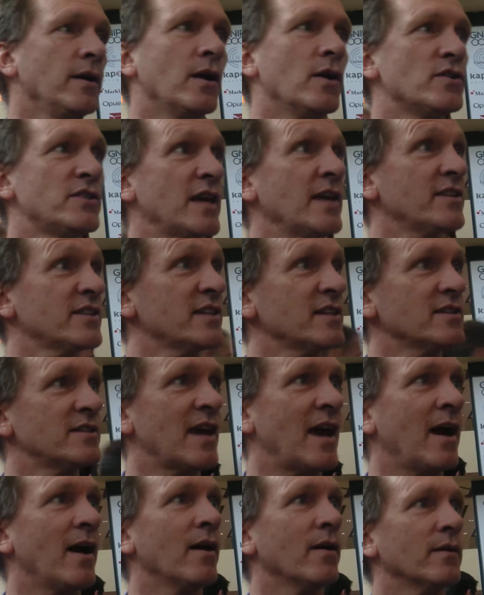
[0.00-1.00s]
Seth's in
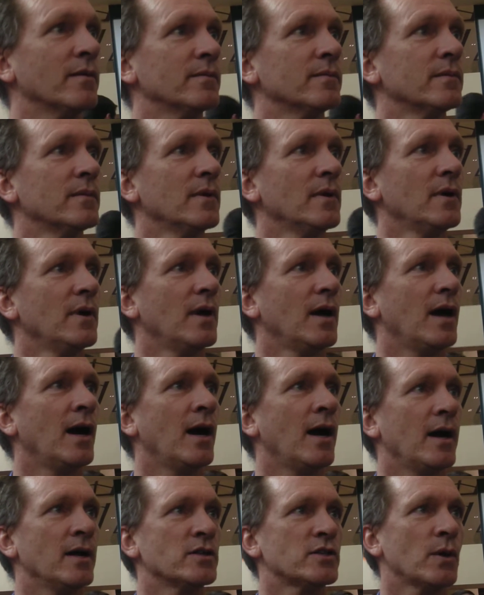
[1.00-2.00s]
town,
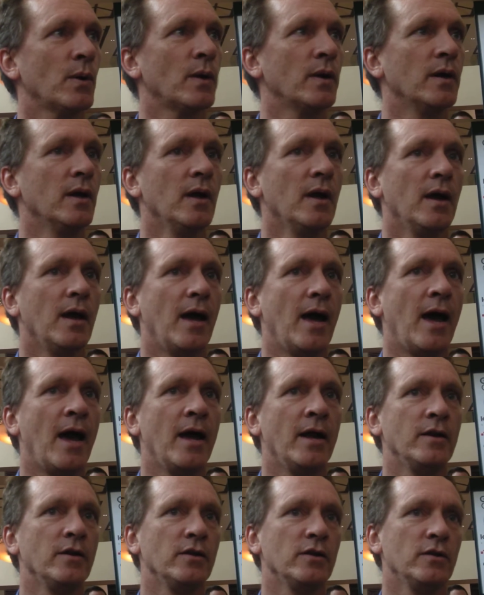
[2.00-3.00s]
and so on.
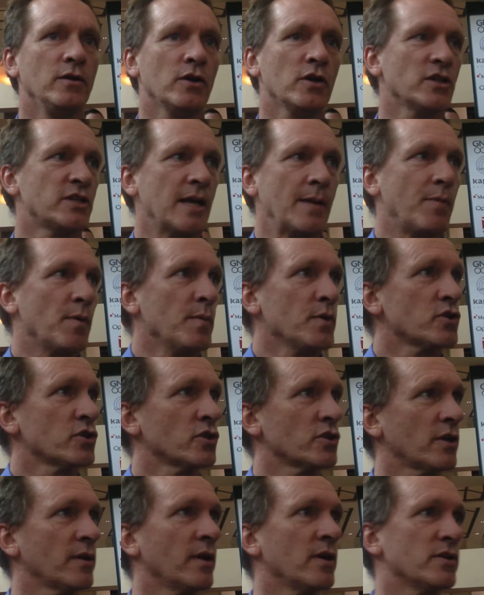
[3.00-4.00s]
And you can set
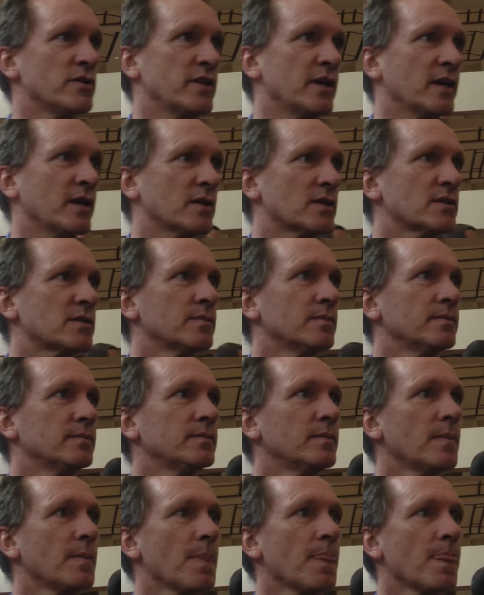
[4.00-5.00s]
permissions on those
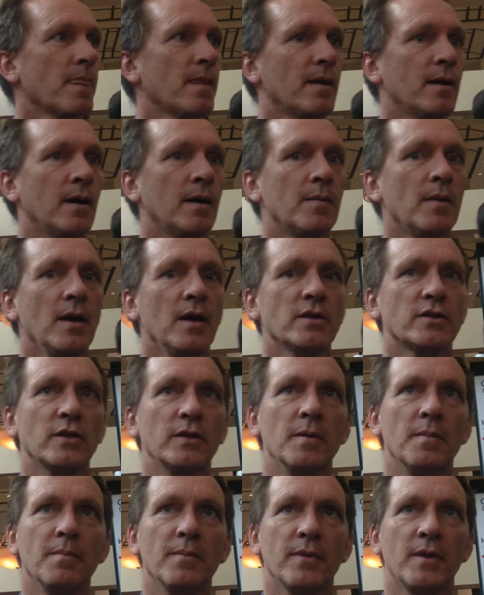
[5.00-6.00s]
things. So
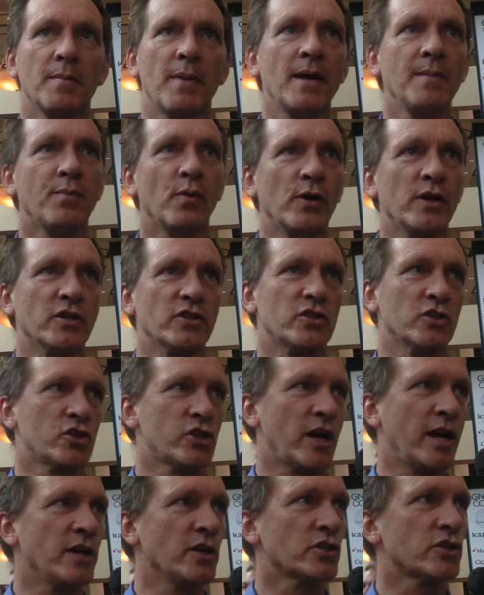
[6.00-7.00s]
the main point is to
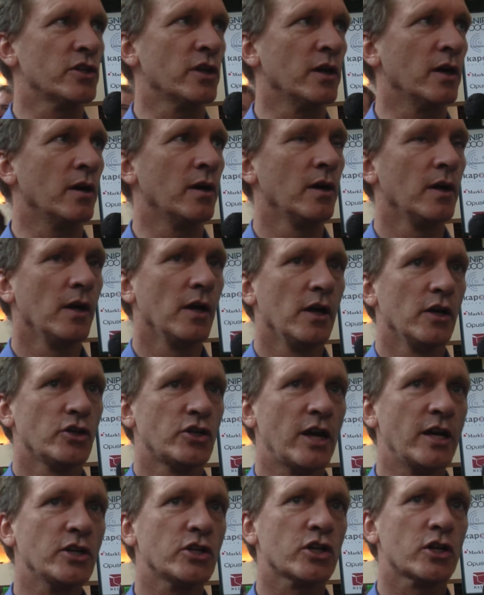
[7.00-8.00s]
change
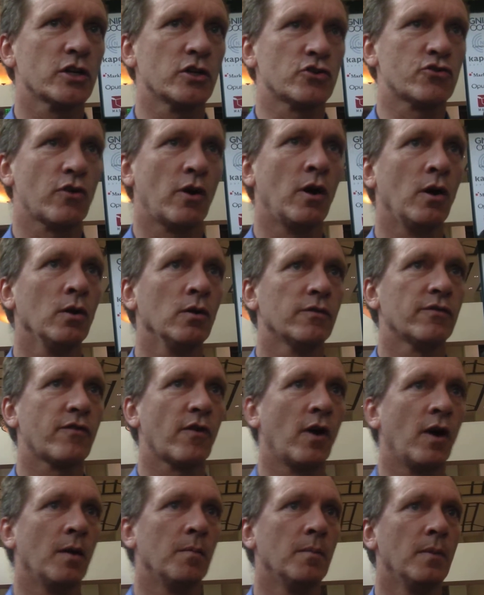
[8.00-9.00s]
control
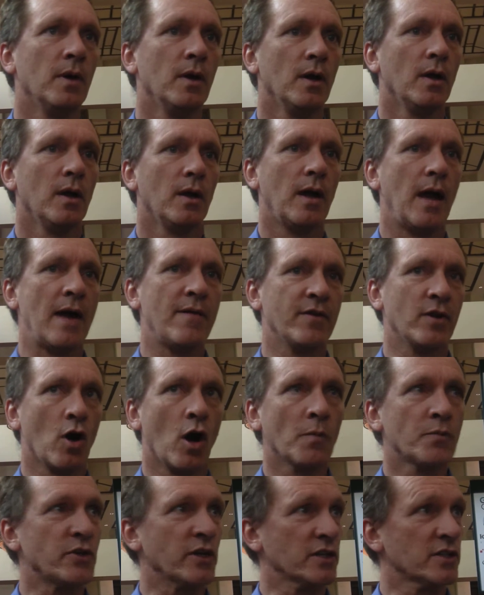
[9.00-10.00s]
from having
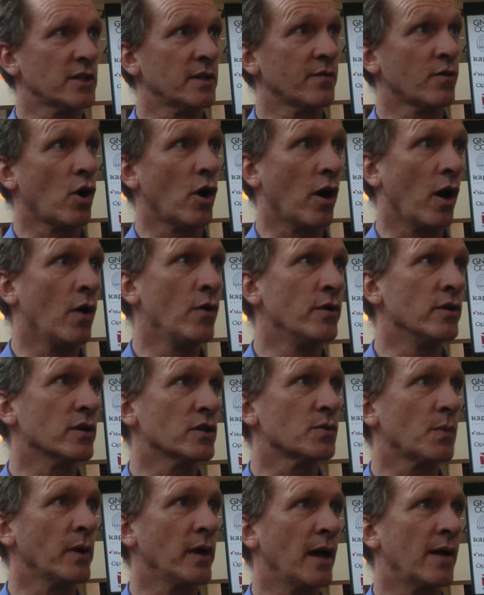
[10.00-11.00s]
objects that have got
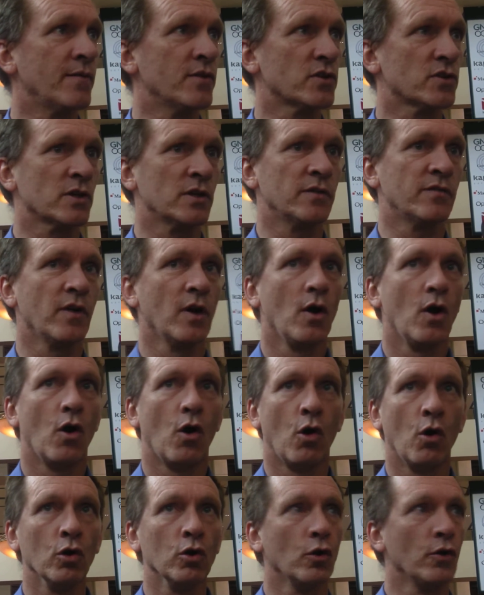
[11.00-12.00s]
owners, where you have this sort
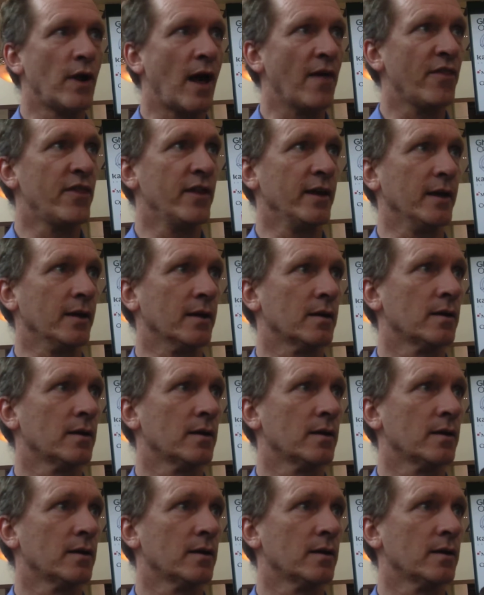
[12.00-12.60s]
of all or nothing